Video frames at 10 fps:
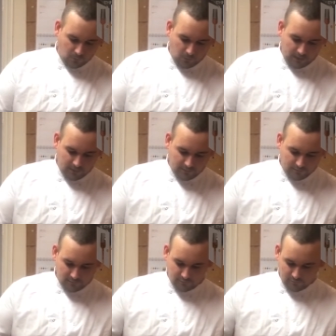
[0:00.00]
weird
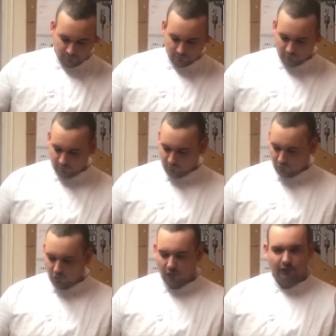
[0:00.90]
sort
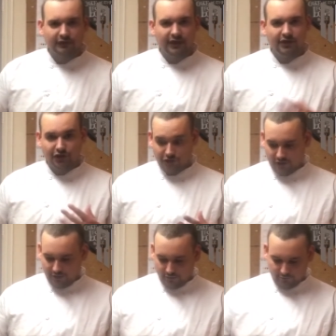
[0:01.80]
of glossy
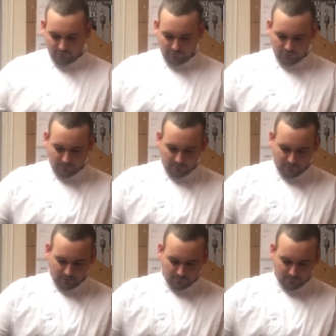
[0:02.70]
sheen to the top of it.